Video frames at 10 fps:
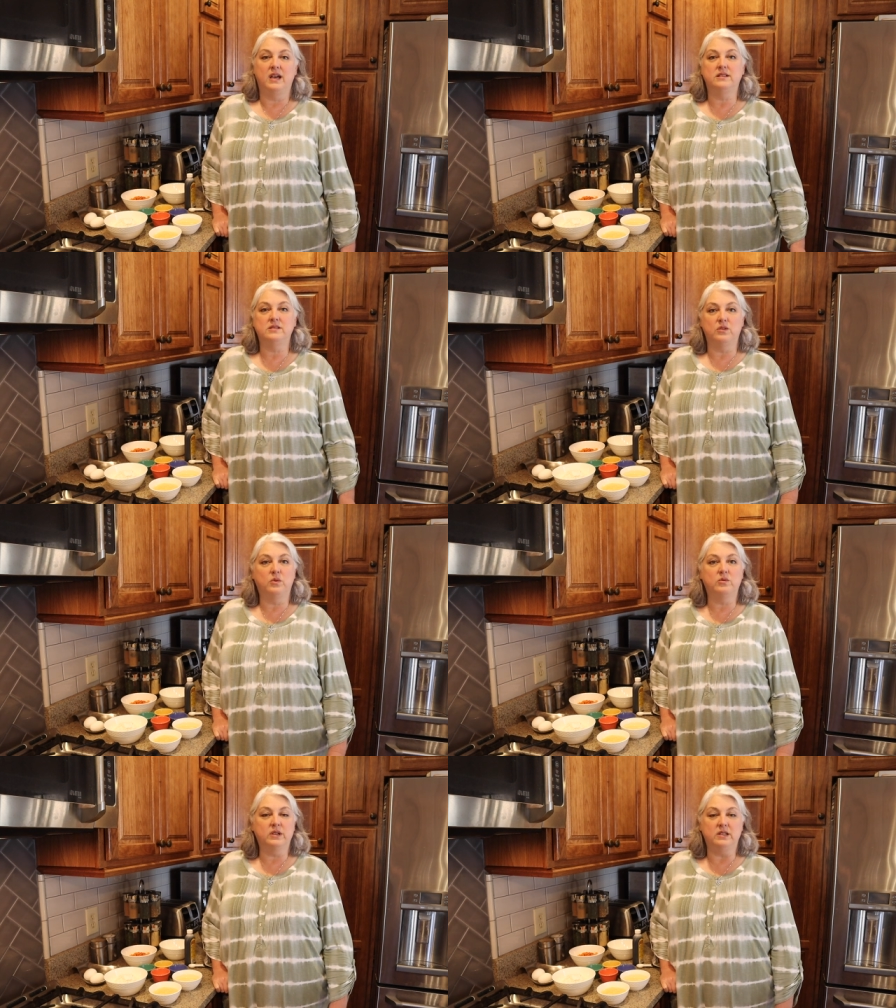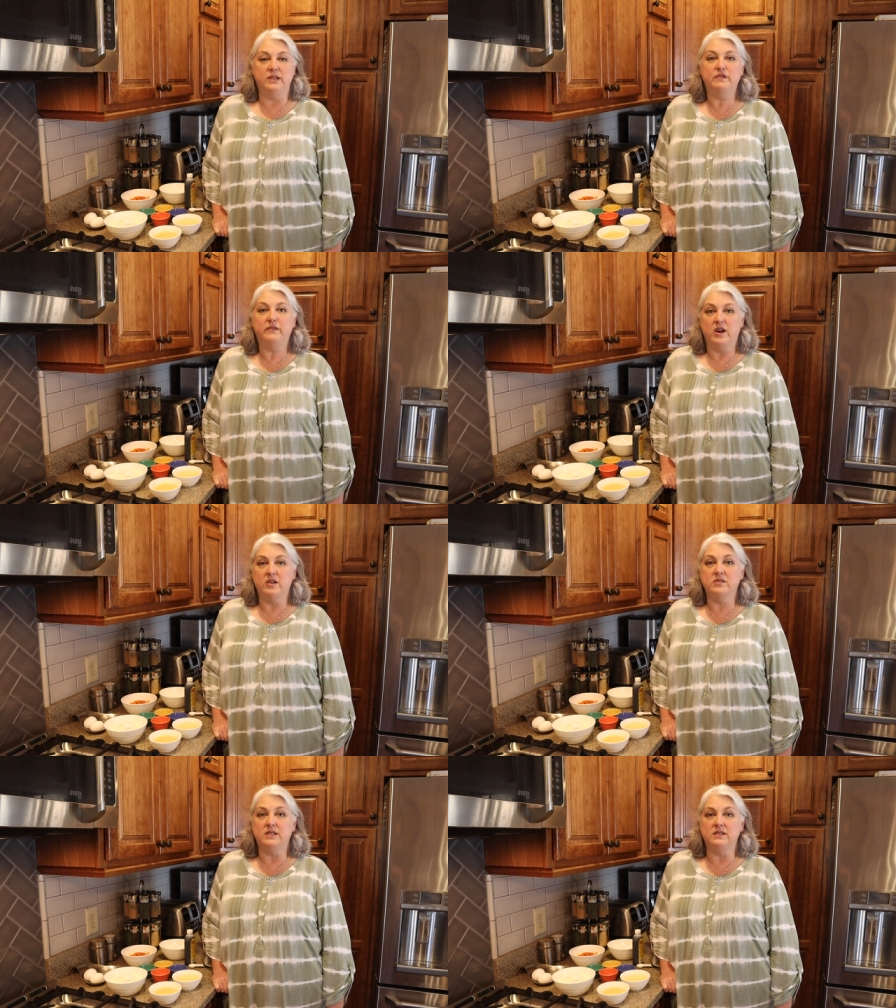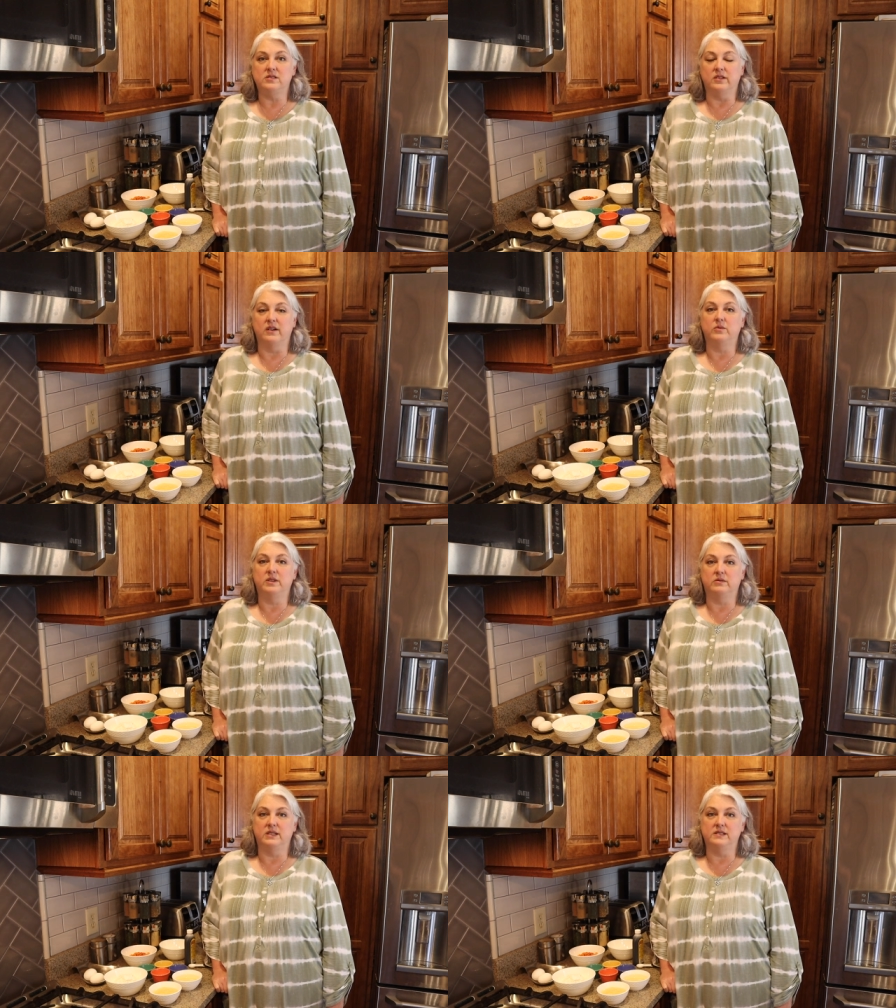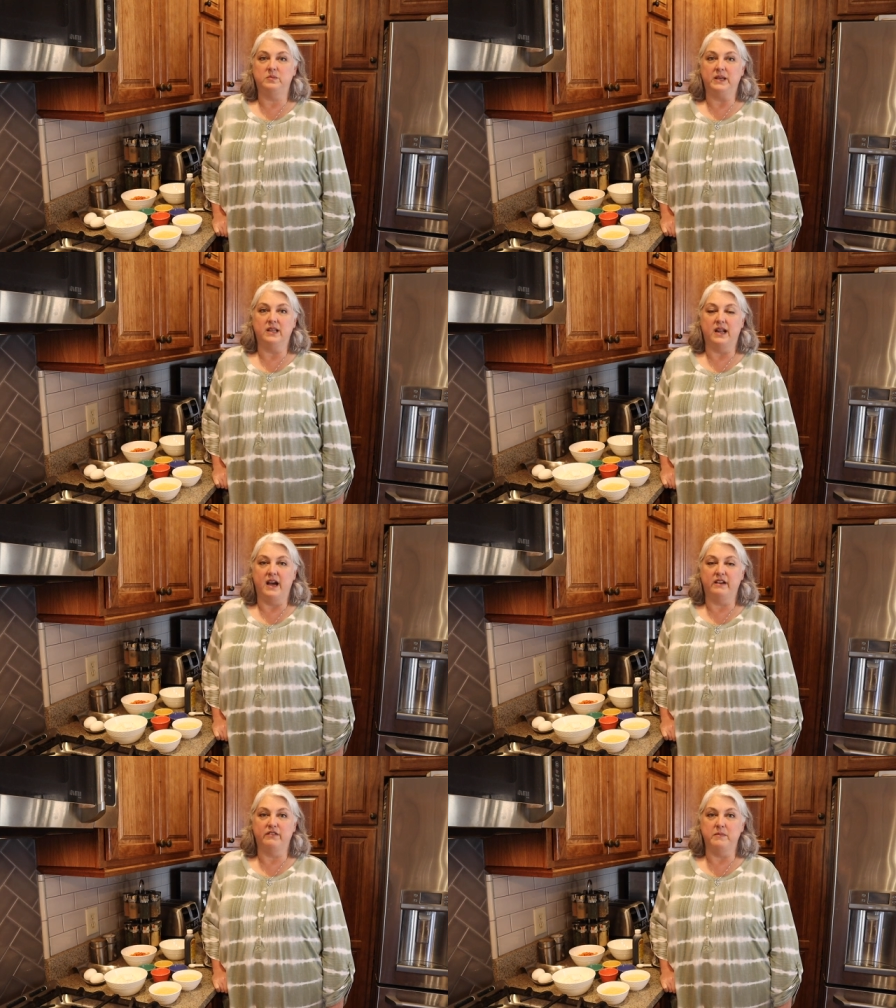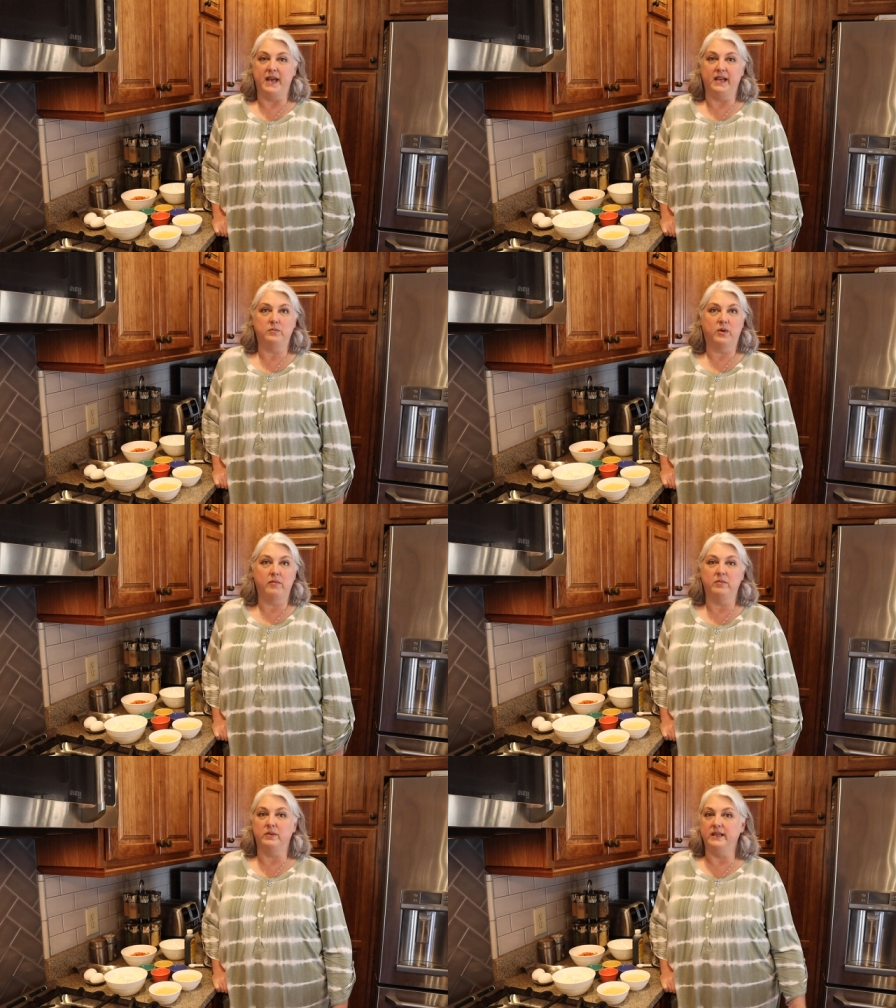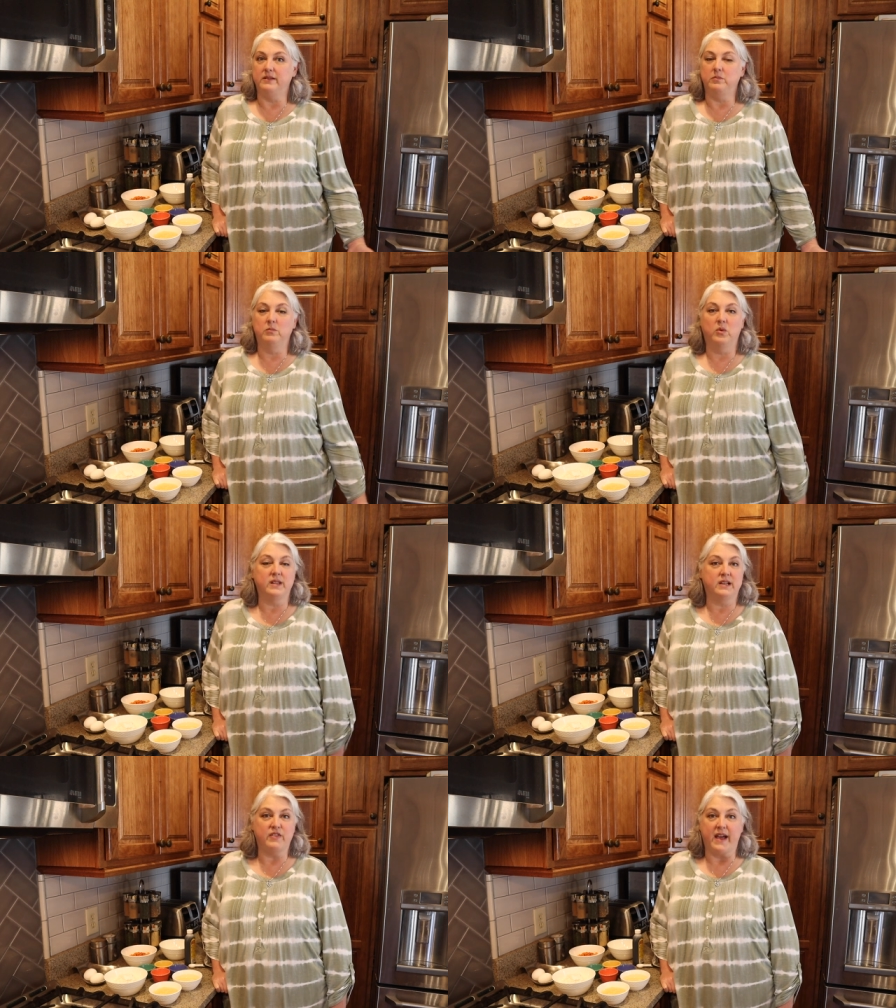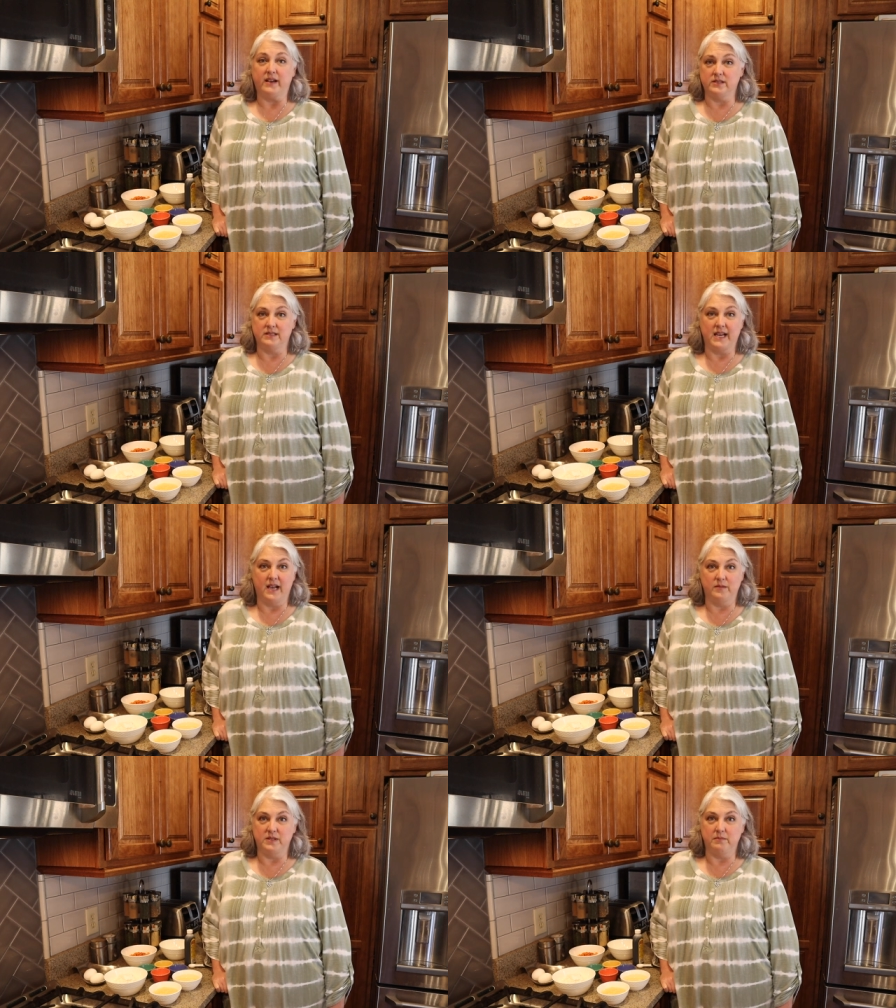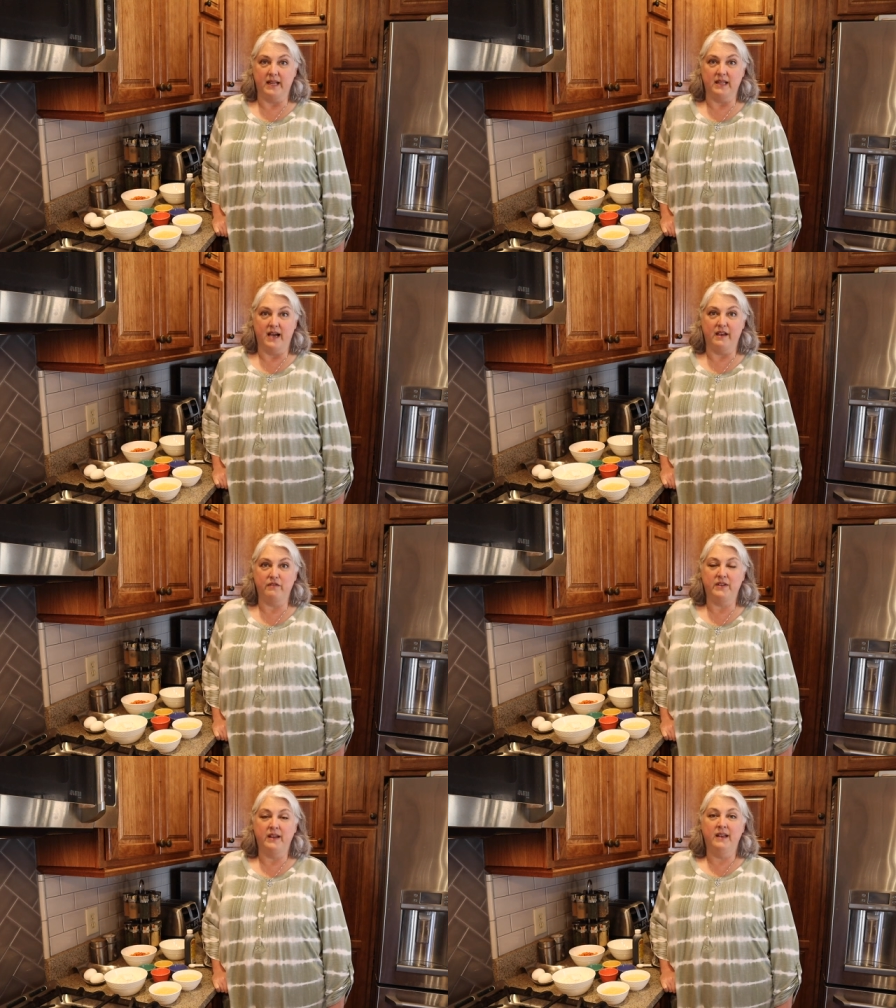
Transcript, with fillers: And so what we're going to do first is start with a recipe that I have made probably more than a thousand times in my life.